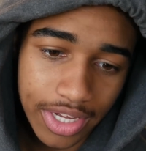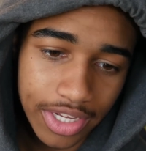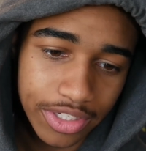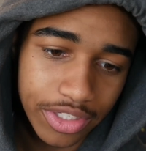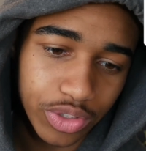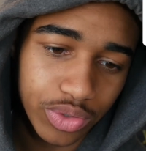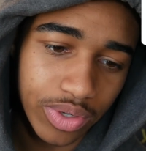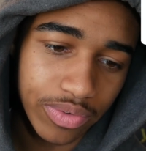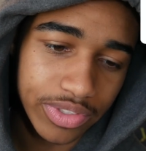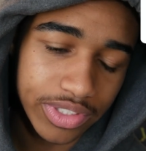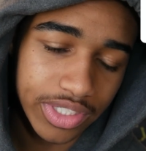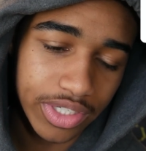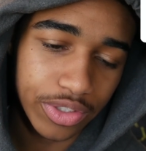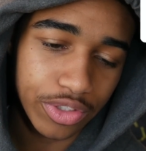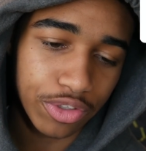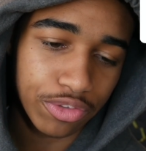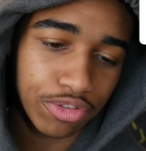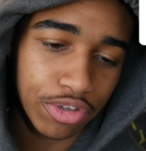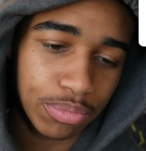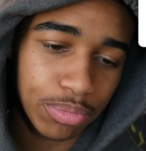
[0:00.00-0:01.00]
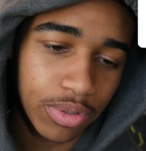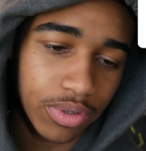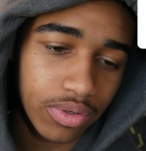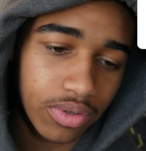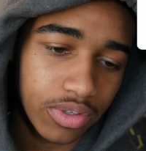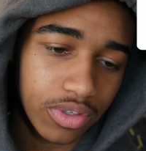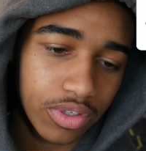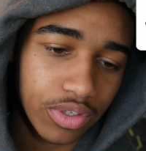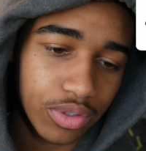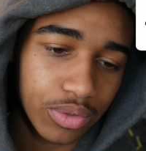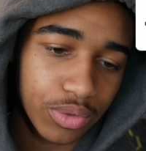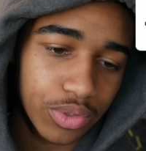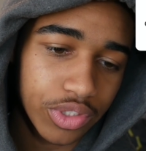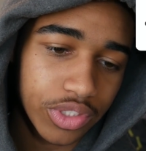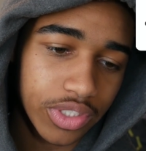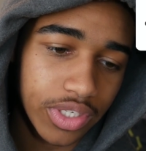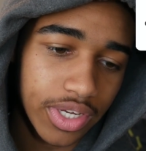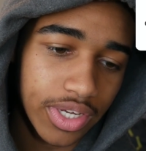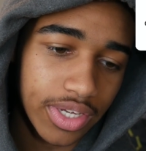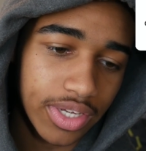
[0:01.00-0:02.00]
did you ever tell your football
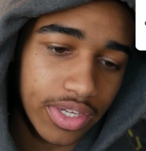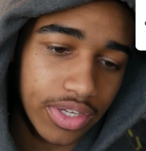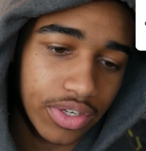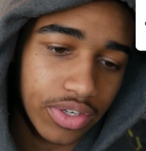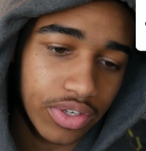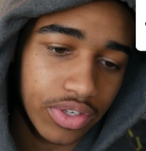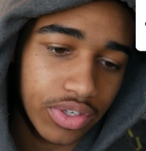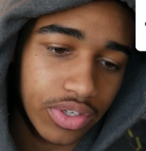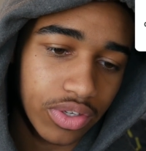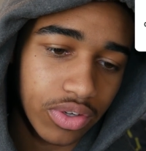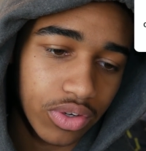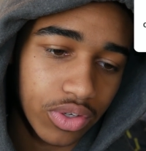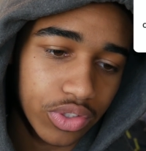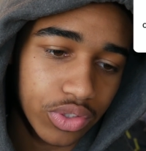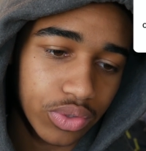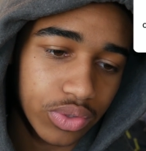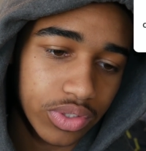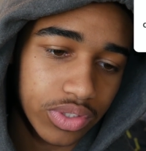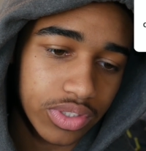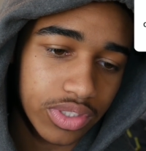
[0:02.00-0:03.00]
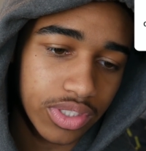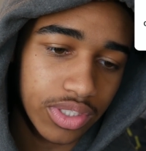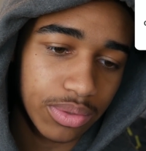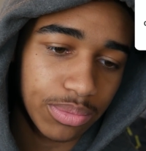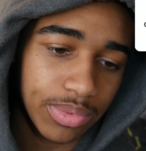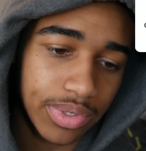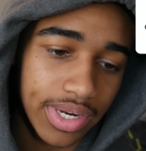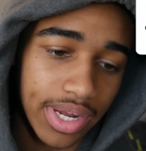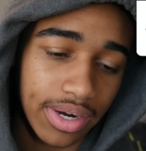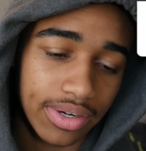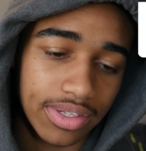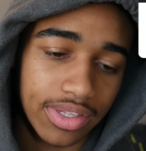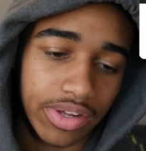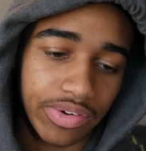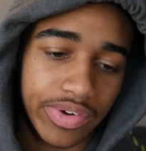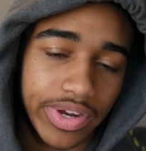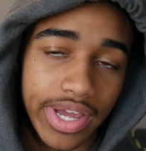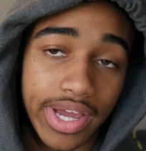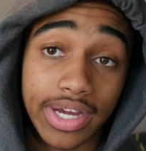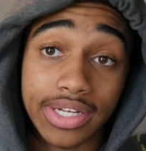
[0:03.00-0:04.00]
coach and also the team and how did they
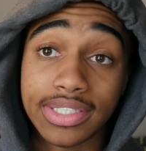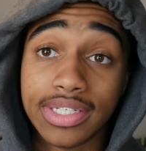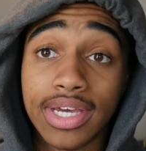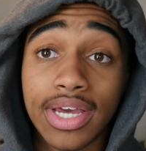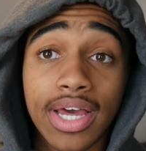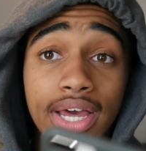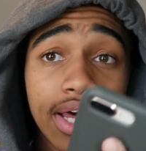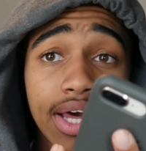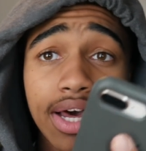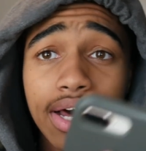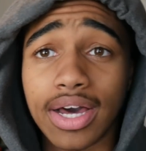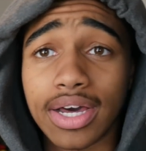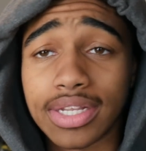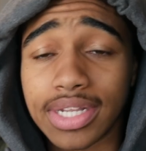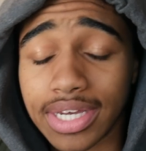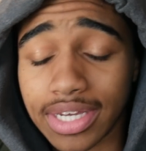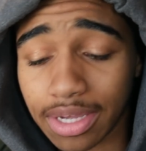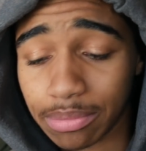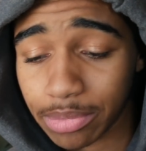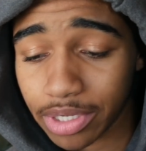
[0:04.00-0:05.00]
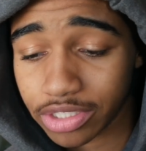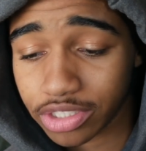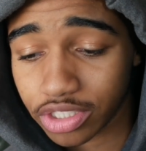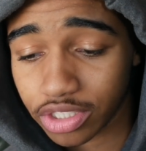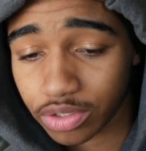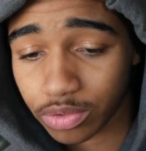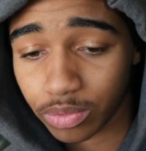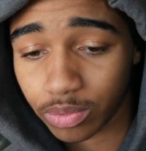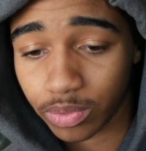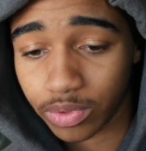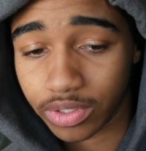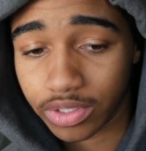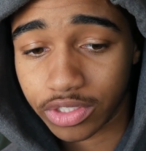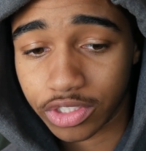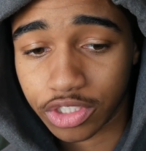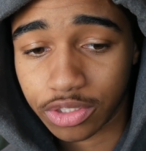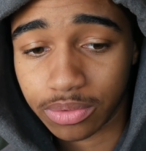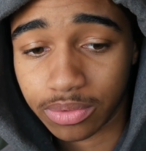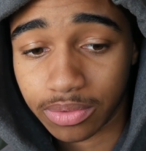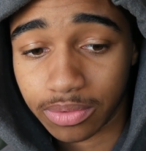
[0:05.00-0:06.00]
react uh, like i mentioned we're in
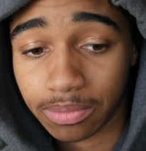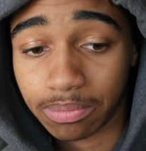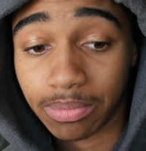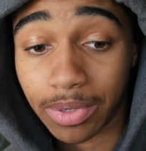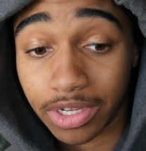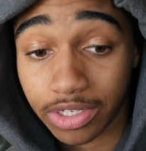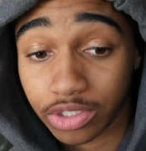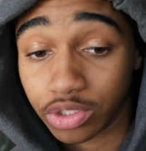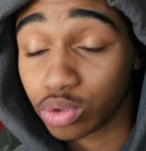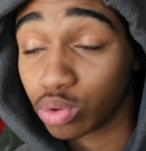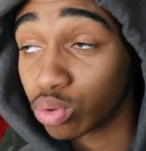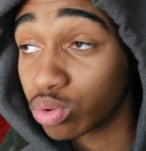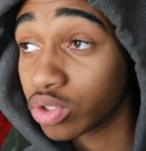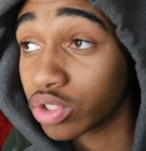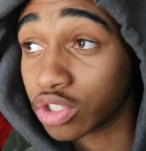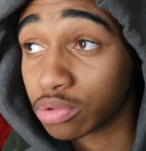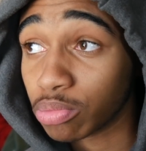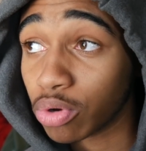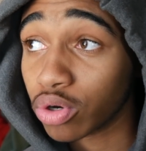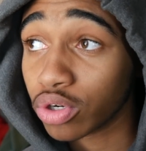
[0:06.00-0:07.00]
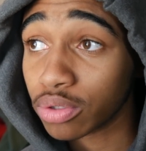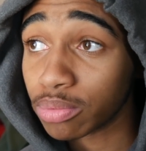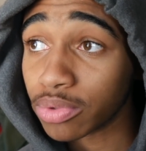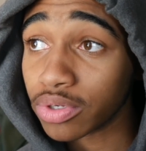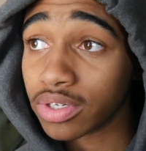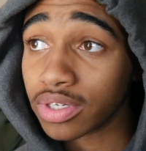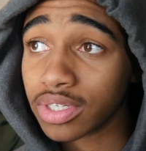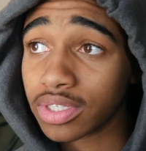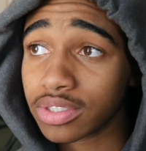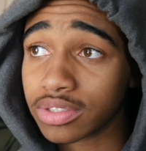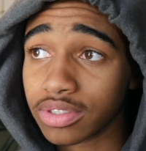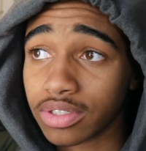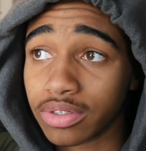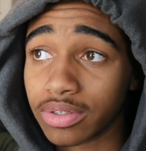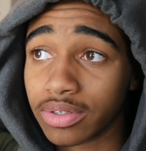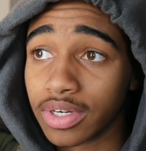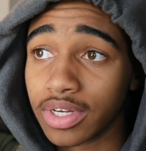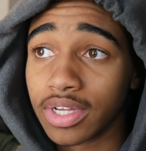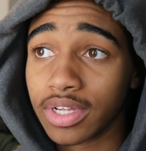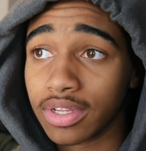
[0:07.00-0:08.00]
a my school is a small community so
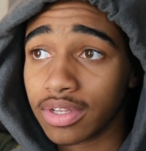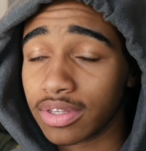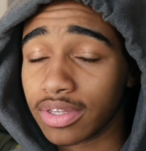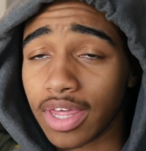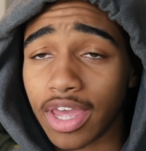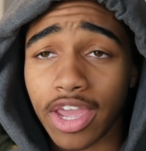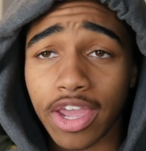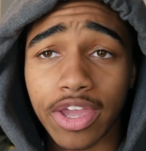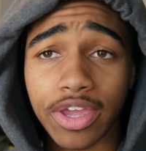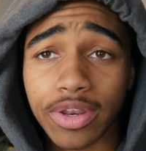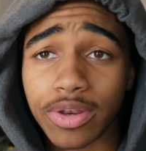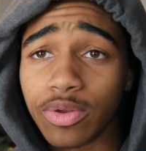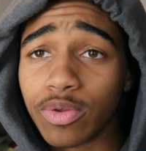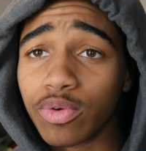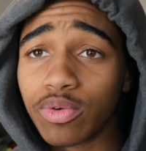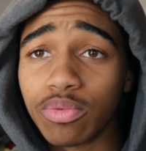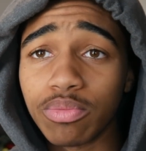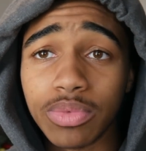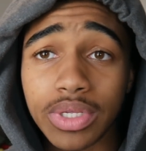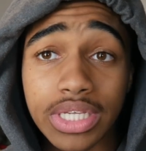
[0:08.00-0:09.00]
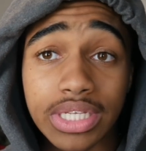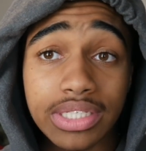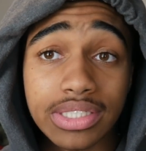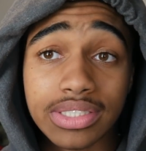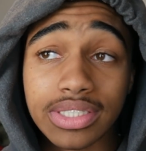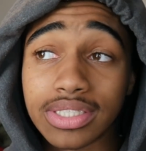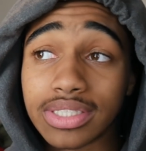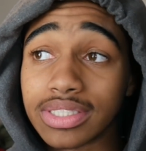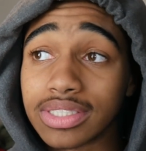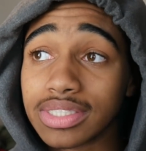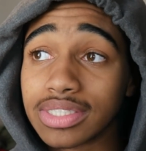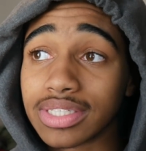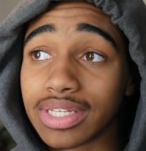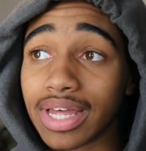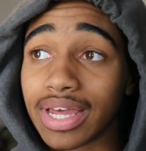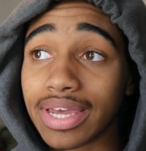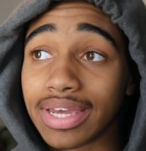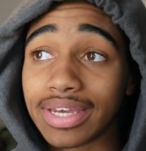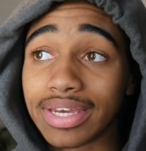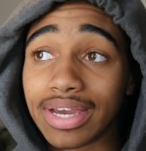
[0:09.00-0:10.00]
they knew me since
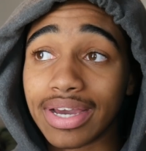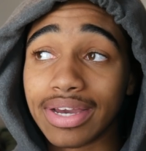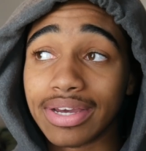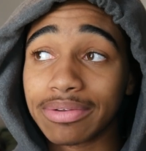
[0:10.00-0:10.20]
like